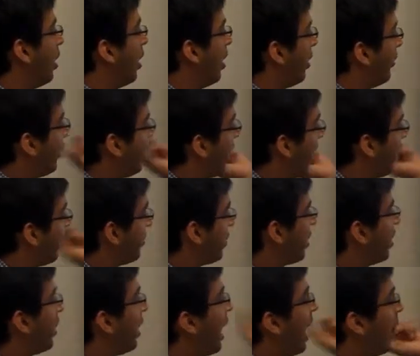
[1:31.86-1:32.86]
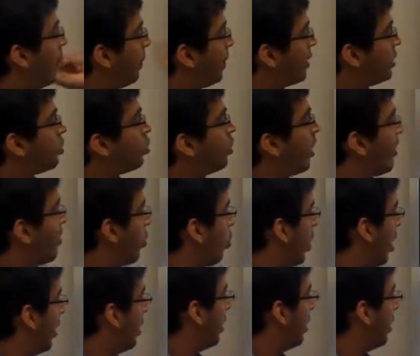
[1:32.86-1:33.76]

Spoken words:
We have the amplitude as 1,